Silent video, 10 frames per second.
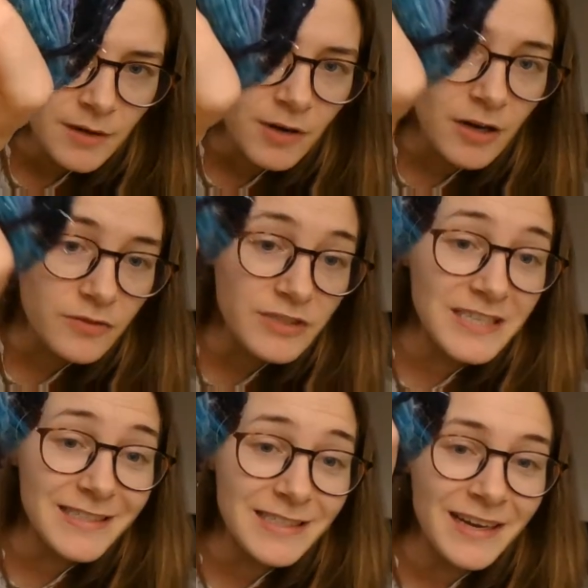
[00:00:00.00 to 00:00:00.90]
One of
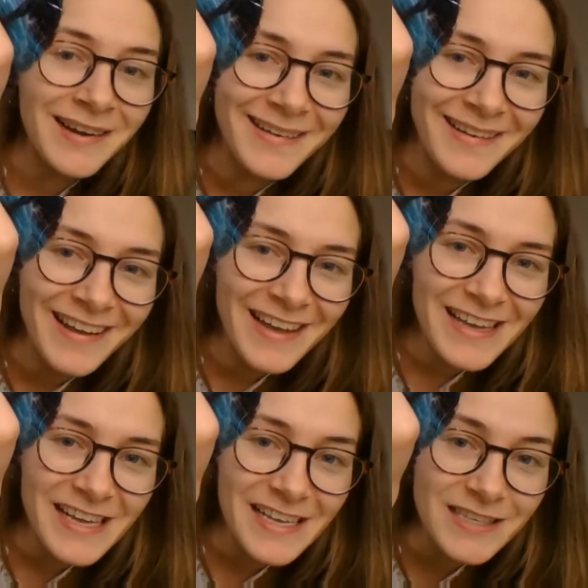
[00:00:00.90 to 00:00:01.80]
these
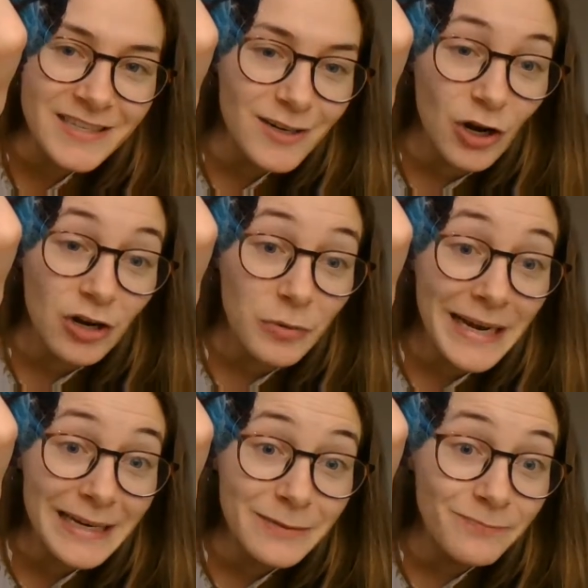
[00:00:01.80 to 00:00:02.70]
is the
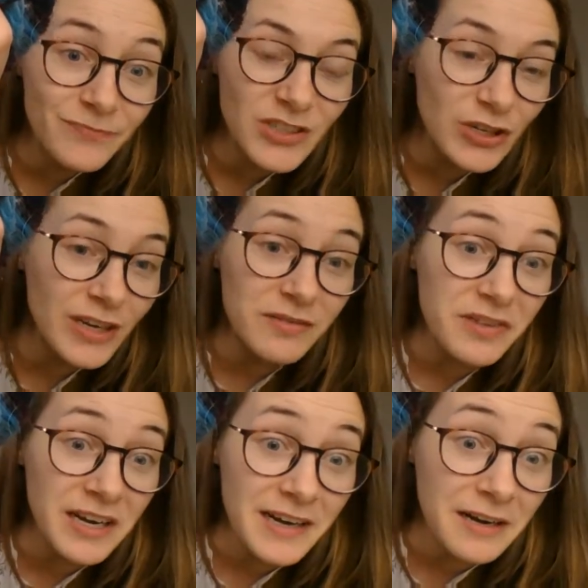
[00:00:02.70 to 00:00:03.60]
colorway. You can
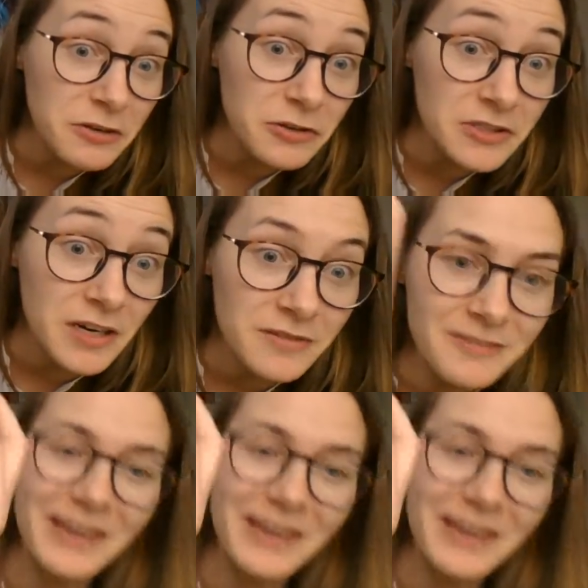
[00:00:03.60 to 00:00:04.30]
find it out yourself.